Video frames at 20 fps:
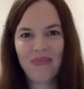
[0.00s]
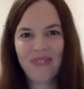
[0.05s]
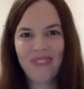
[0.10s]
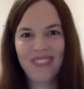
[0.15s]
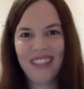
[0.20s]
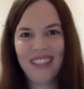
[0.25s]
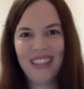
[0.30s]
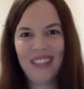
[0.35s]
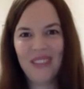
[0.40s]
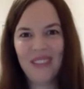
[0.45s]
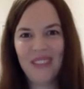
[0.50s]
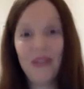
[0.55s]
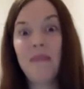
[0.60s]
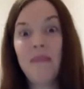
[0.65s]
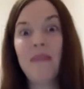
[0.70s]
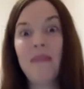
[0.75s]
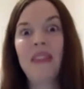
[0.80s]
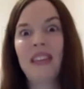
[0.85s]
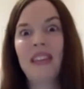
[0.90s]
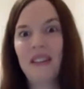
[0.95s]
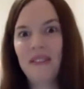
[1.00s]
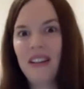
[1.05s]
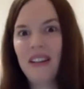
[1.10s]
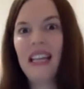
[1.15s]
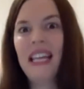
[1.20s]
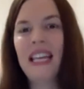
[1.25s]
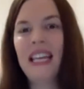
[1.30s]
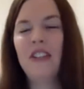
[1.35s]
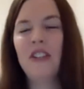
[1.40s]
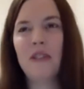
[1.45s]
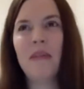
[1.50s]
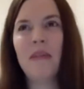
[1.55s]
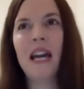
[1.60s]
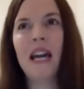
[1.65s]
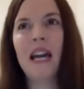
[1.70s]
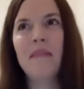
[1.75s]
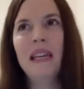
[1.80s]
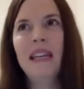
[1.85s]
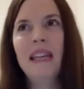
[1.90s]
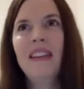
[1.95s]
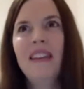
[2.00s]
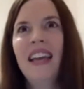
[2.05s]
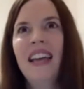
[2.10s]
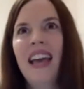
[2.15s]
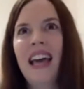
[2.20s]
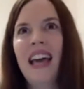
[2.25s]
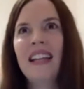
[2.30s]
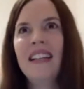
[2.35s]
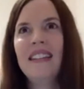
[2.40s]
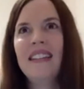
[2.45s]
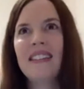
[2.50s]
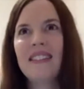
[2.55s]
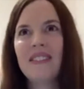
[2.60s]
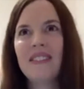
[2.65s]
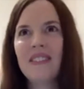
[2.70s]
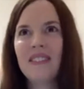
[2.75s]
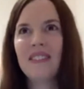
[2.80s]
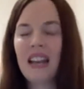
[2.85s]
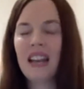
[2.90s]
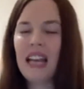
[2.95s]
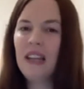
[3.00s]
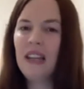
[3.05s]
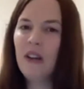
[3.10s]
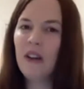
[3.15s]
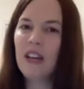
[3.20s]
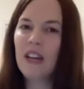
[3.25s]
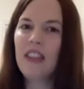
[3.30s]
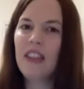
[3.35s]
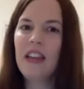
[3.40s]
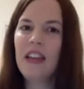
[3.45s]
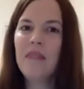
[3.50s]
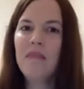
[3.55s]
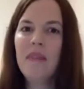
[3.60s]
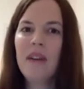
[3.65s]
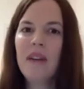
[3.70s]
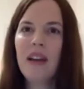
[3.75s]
that women that really inspire me, and when I look at them,